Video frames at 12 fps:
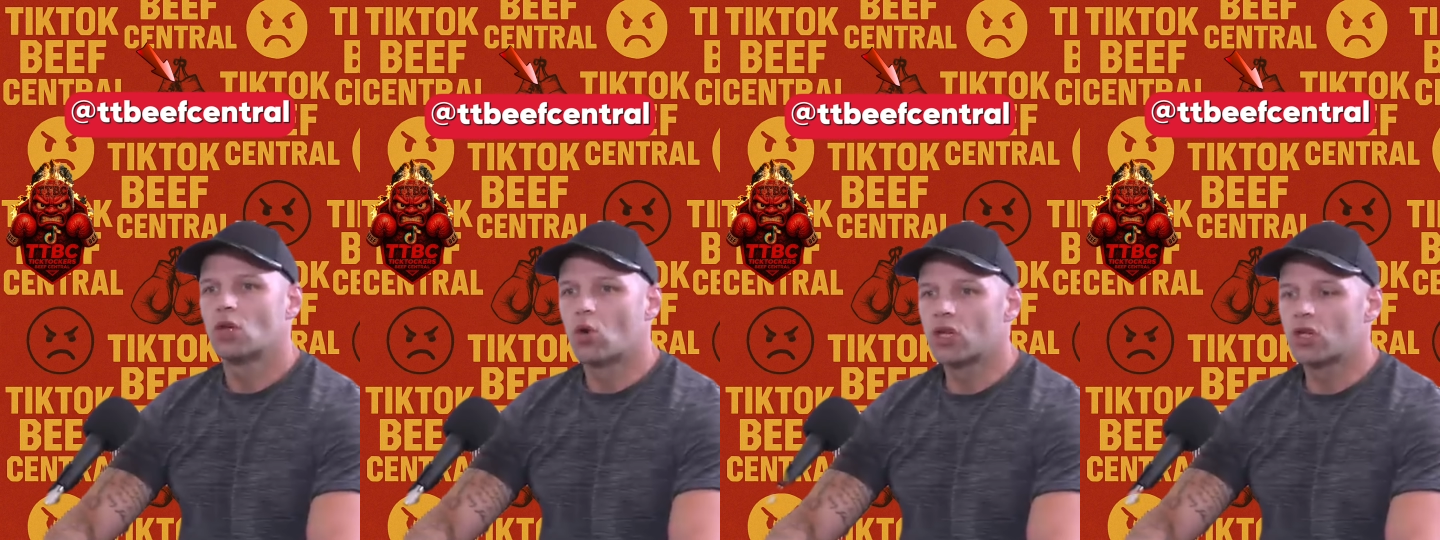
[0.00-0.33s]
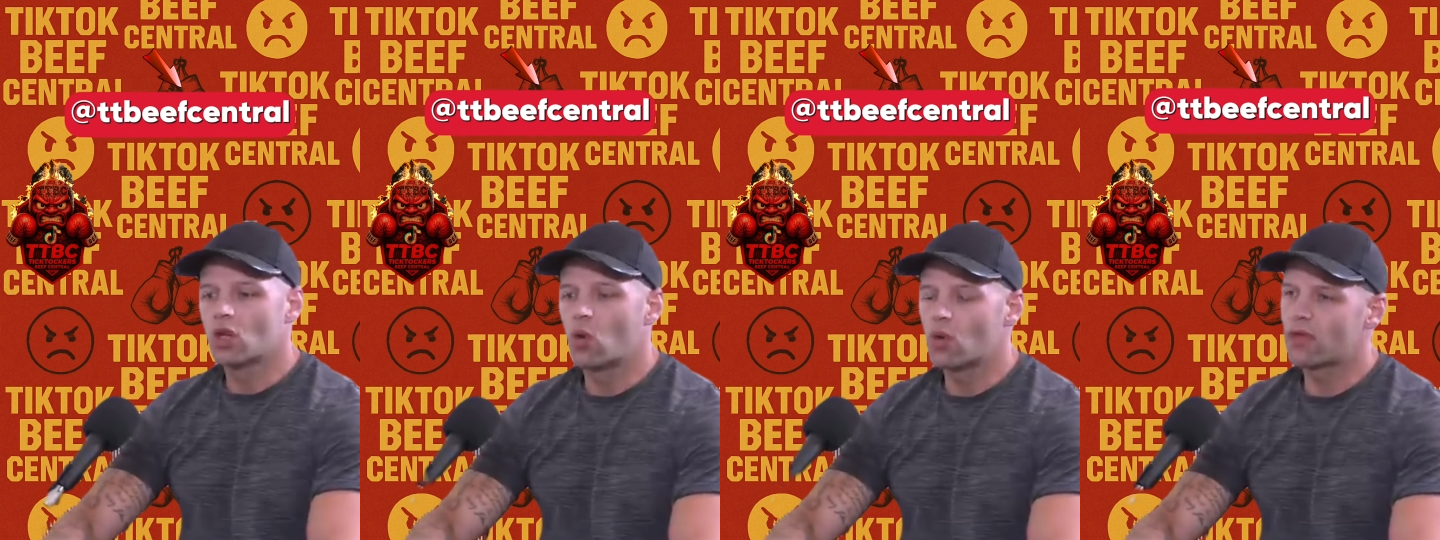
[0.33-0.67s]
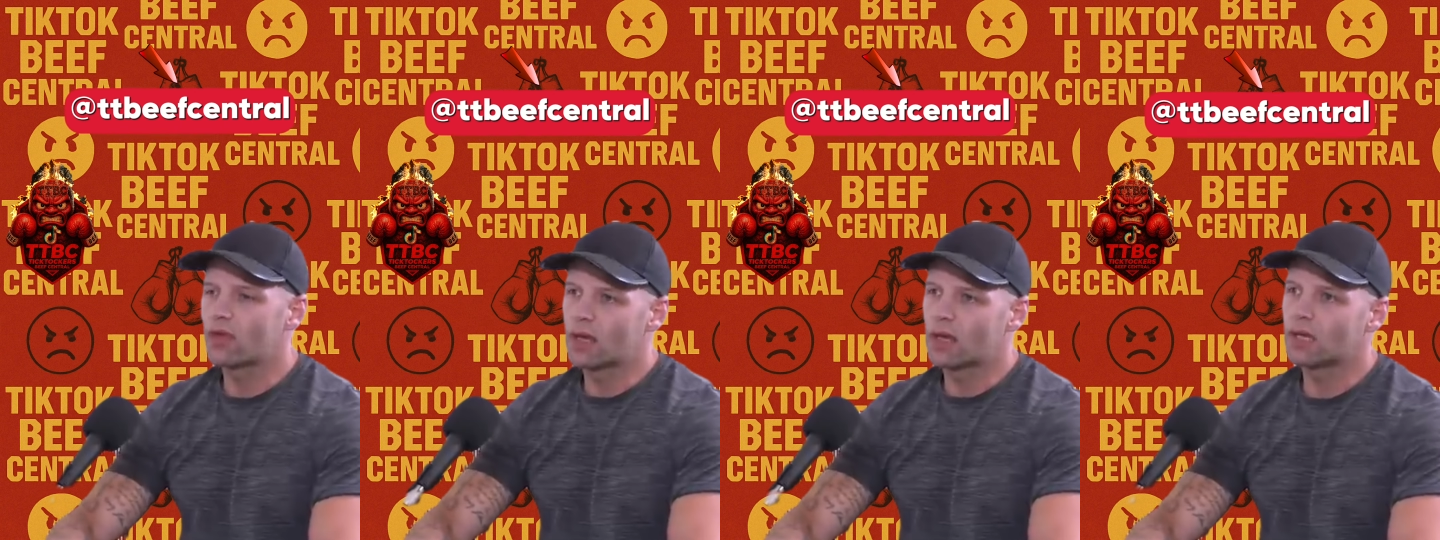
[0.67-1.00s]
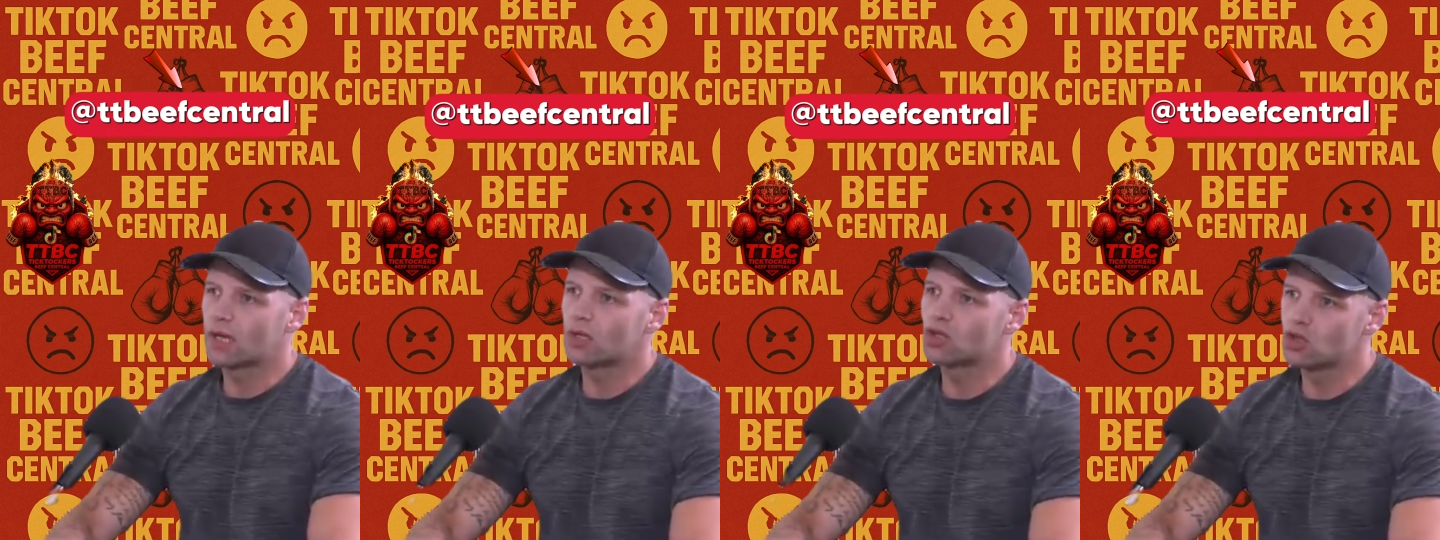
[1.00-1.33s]
The only thing
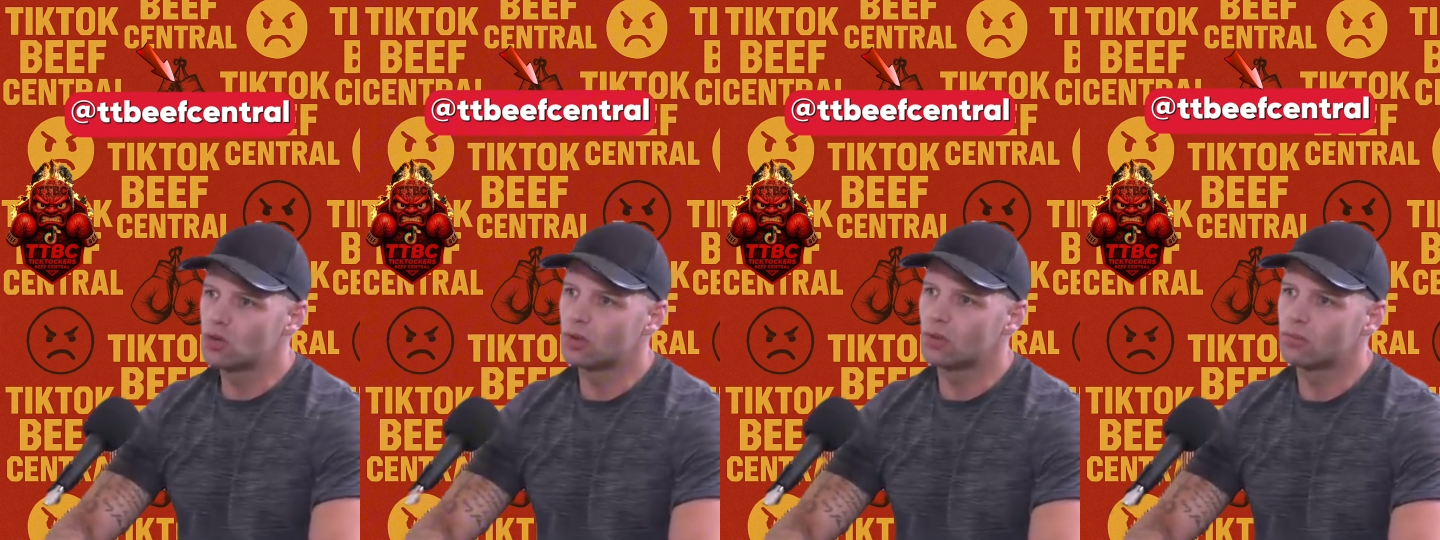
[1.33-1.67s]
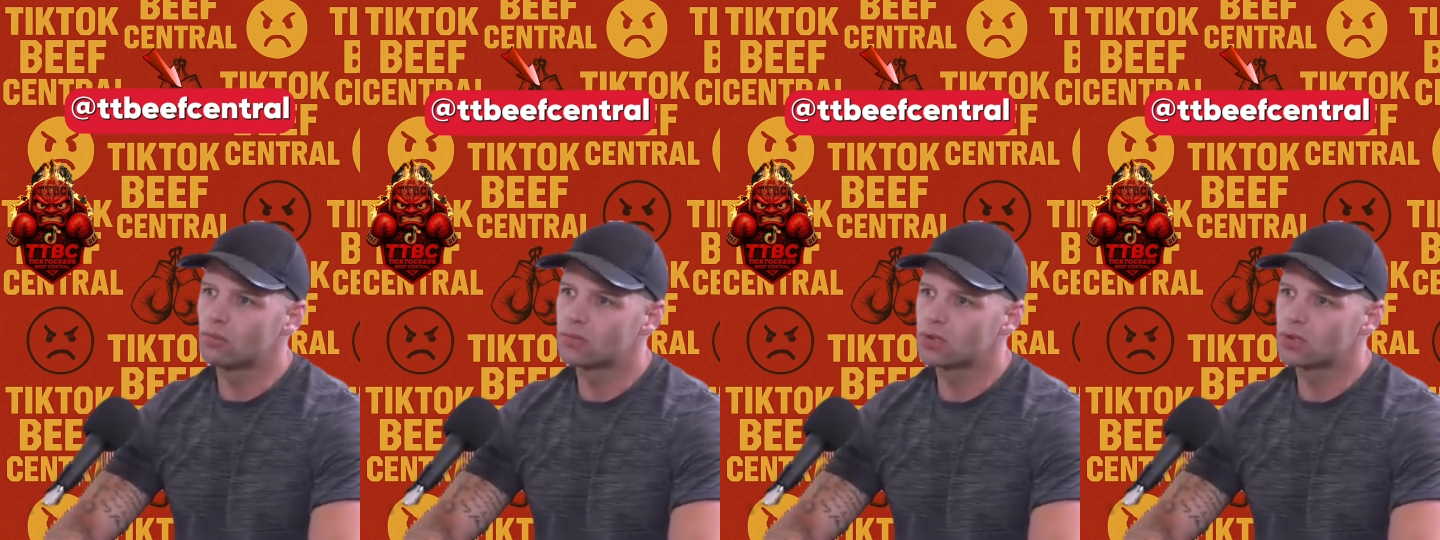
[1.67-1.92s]
they could do with him